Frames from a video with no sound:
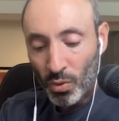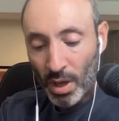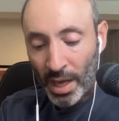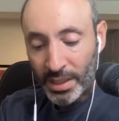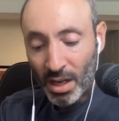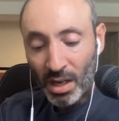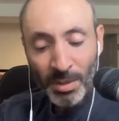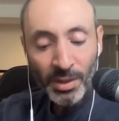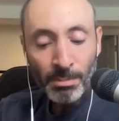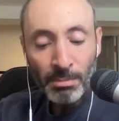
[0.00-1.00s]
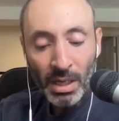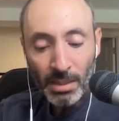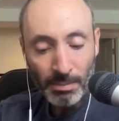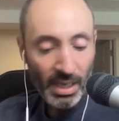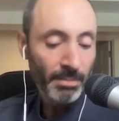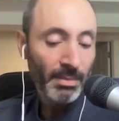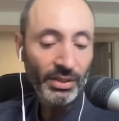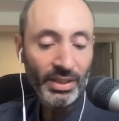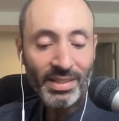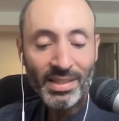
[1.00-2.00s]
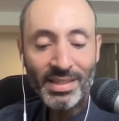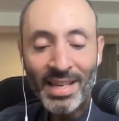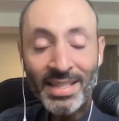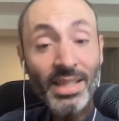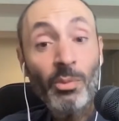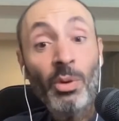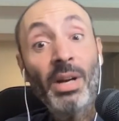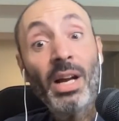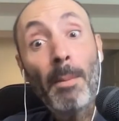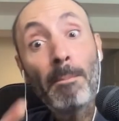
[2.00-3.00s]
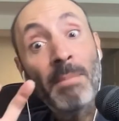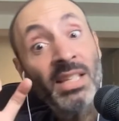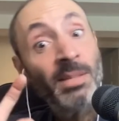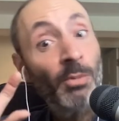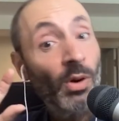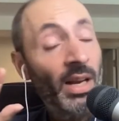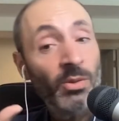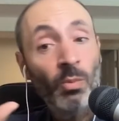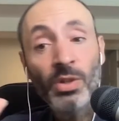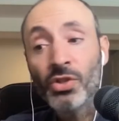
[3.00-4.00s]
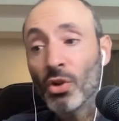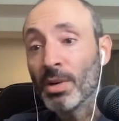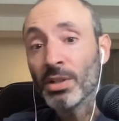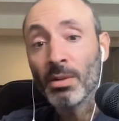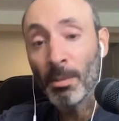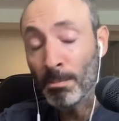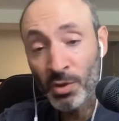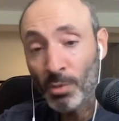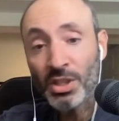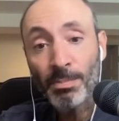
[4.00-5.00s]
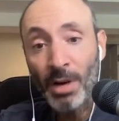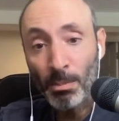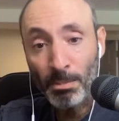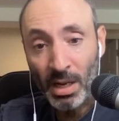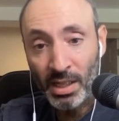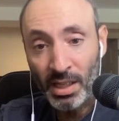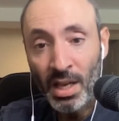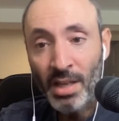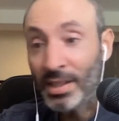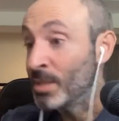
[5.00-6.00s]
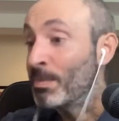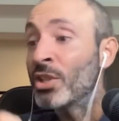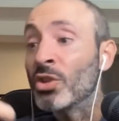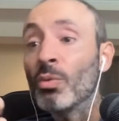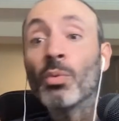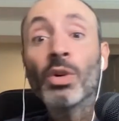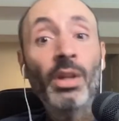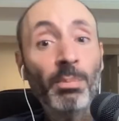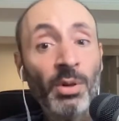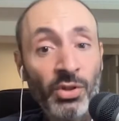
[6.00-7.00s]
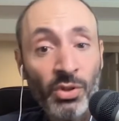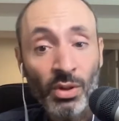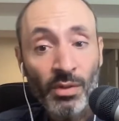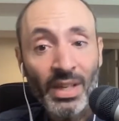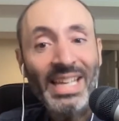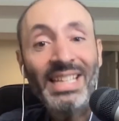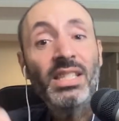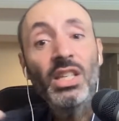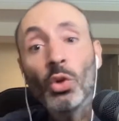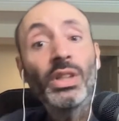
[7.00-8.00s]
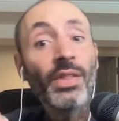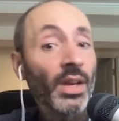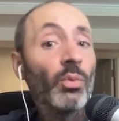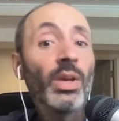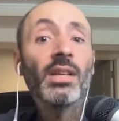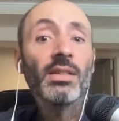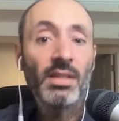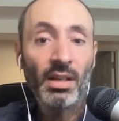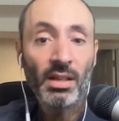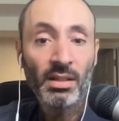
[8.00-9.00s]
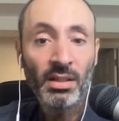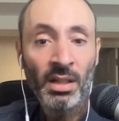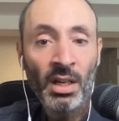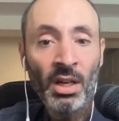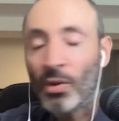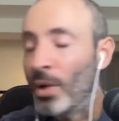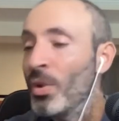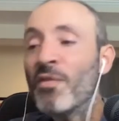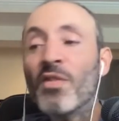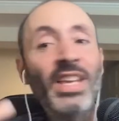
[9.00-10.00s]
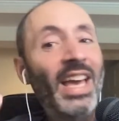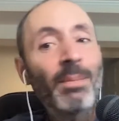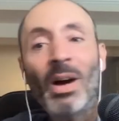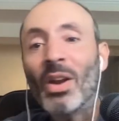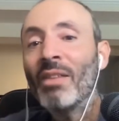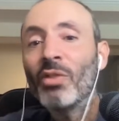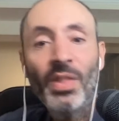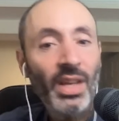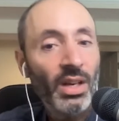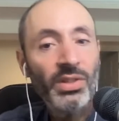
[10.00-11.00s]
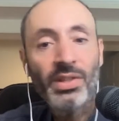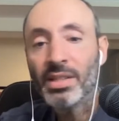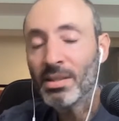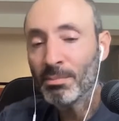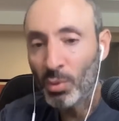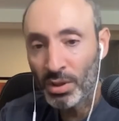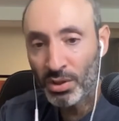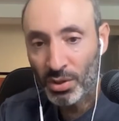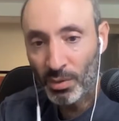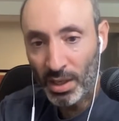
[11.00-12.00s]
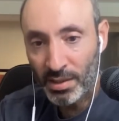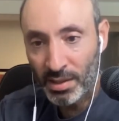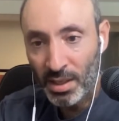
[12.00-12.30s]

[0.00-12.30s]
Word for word: I talk about the money mind meld. It's this idea that we become mesmerized with so much, uh, so much about money that, especially when we're in the pursuit of it, it's the only thing we can see right? We forget about everything else that's important to us.